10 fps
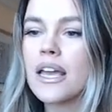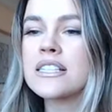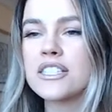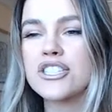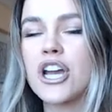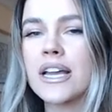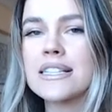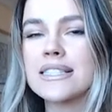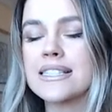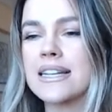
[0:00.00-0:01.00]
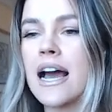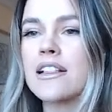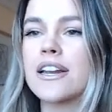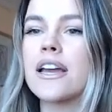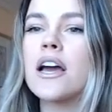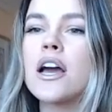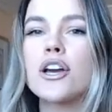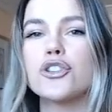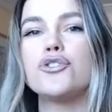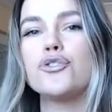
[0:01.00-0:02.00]
Is checking seasonality.
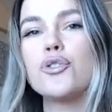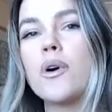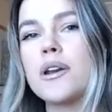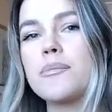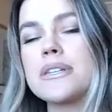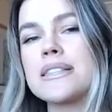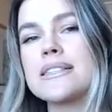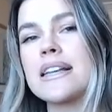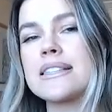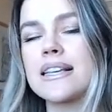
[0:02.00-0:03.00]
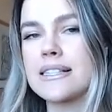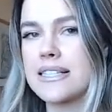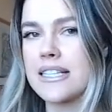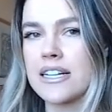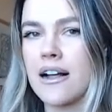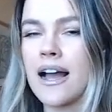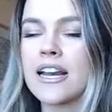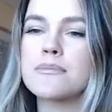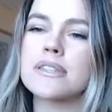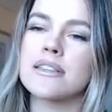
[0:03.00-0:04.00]
Do you want a business that sells seasonal
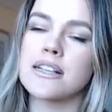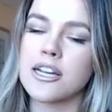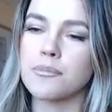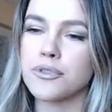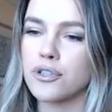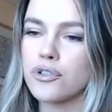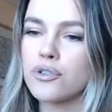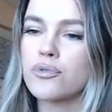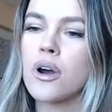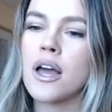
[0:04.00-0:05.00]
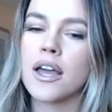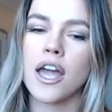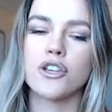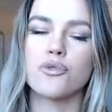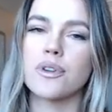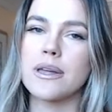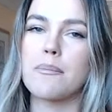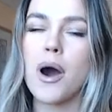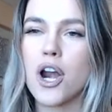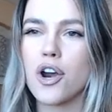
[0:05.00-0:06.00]
items? That's up to you. Can you really
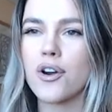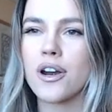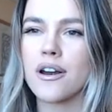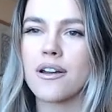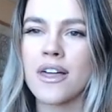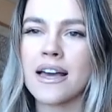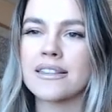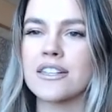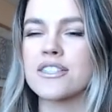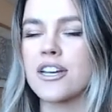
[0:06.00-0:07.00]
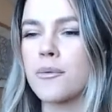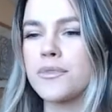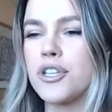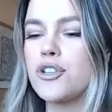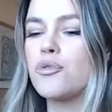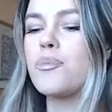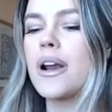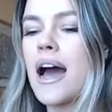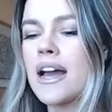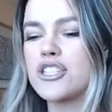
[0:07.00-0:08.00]
monitor that? It's up to you.
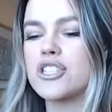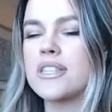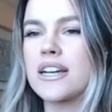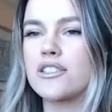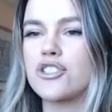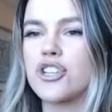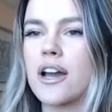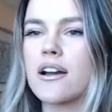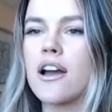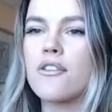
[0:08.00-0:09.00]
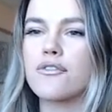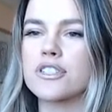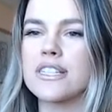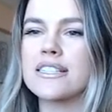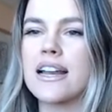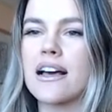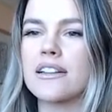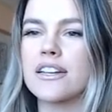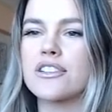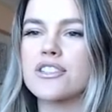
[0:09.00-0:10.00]
But I just like to check for
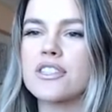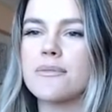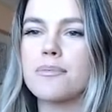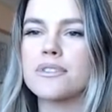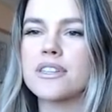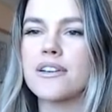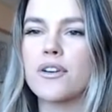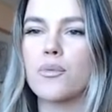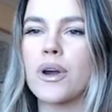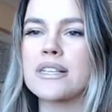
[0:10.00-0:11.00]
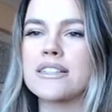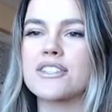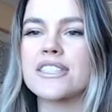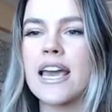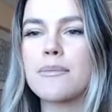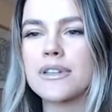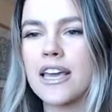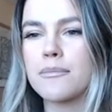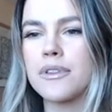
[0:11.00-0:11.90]
seasonality. There's separate ways. There's camel,